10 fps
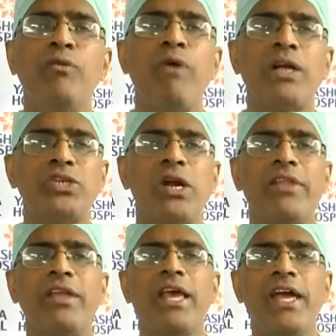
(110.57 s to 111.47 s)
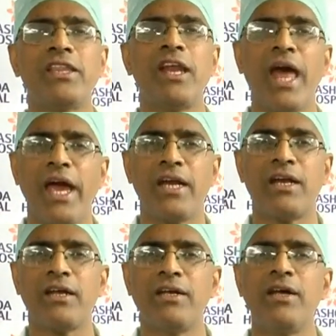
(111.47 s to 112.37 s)
Fortunately, on the eighth
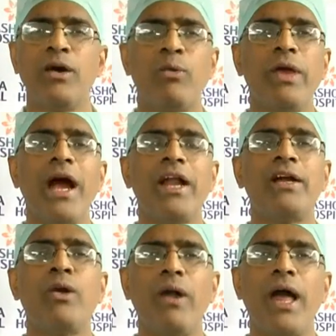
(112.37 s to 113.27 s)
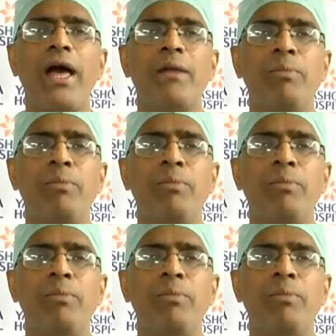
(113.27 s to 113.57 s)
night, we had a donor,